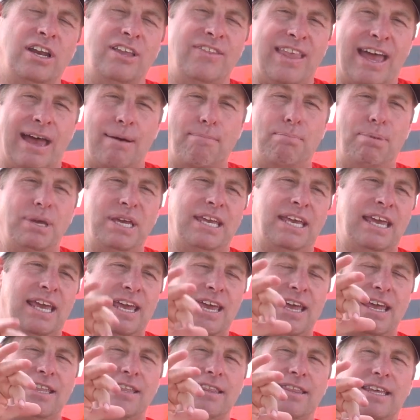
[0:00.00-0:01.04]
and that big
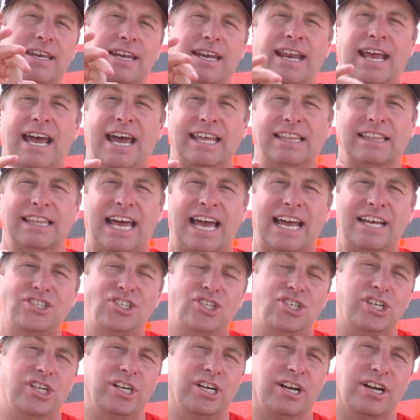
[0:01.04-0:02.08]
hit that it had
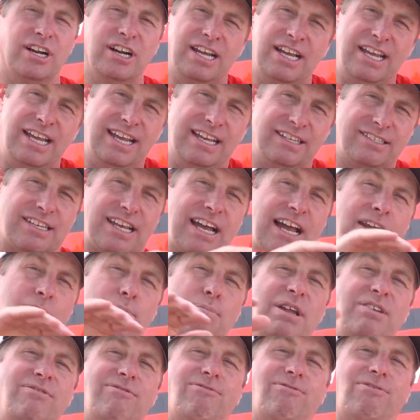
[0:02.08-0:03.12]
last year has kind of
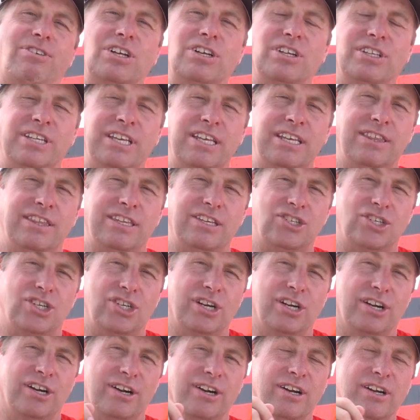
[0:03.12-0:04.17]
been filled in this
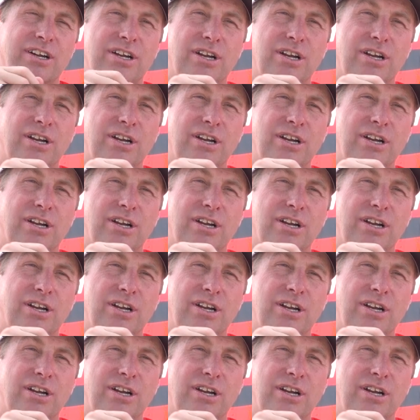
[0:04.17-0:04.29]
year